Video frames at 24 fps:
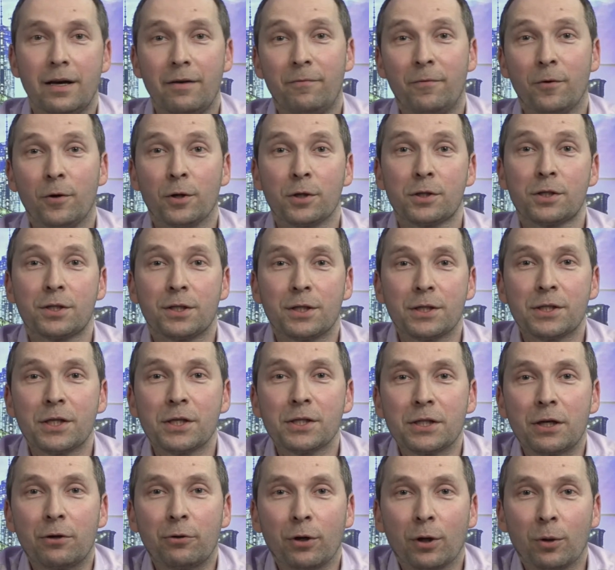Hey folks, this
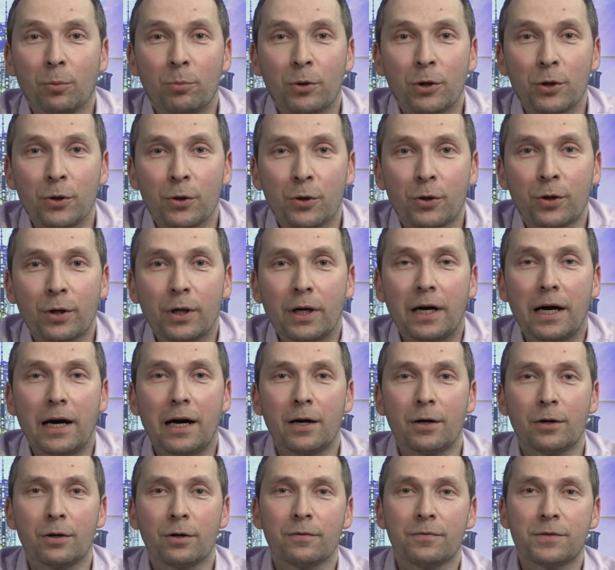is Ariel Baruch
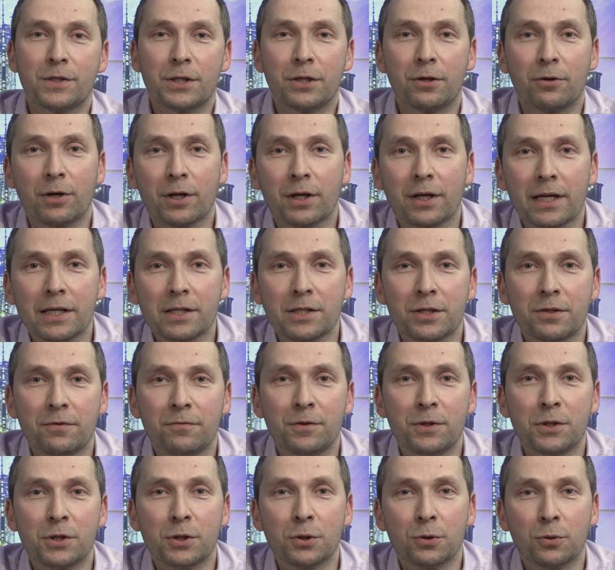out of SierraCast
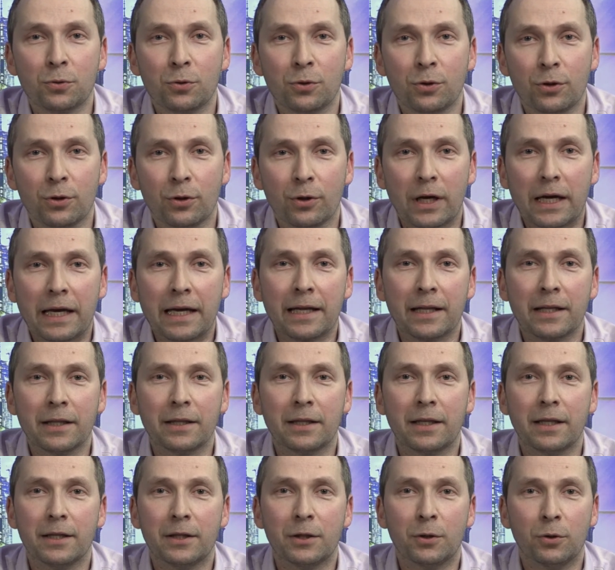TV studio, and
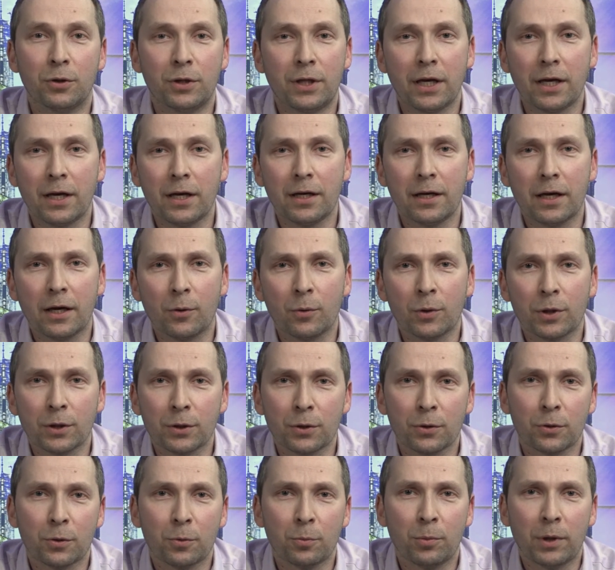today I want to
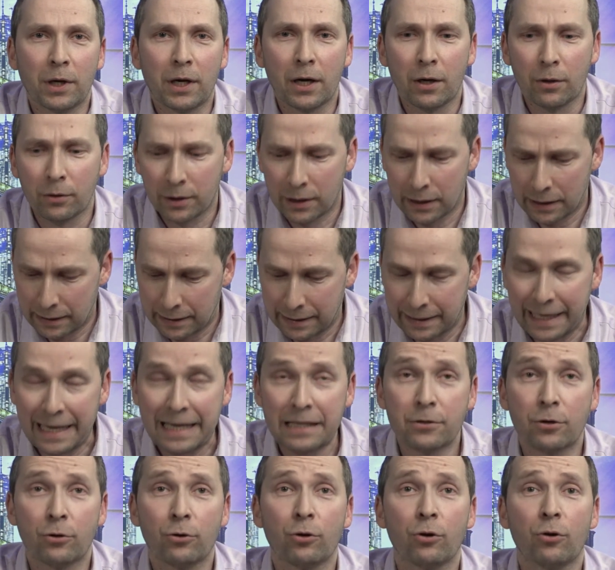talk about
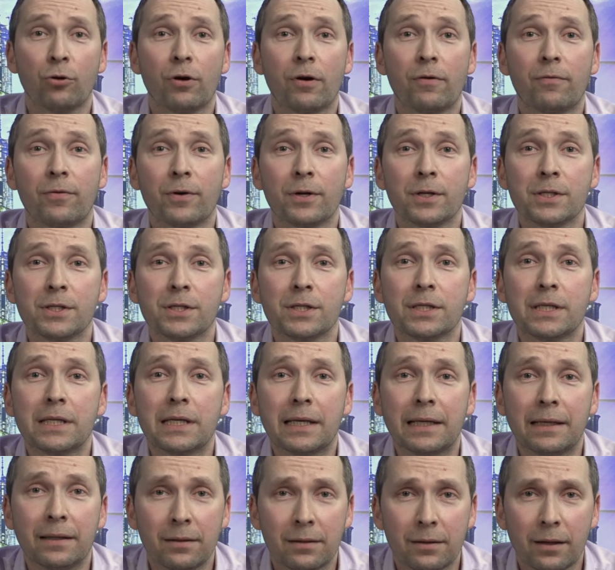dietary reference
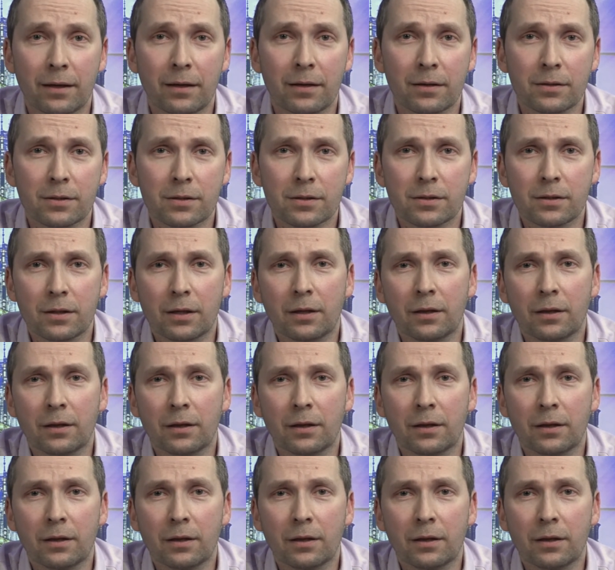intakes.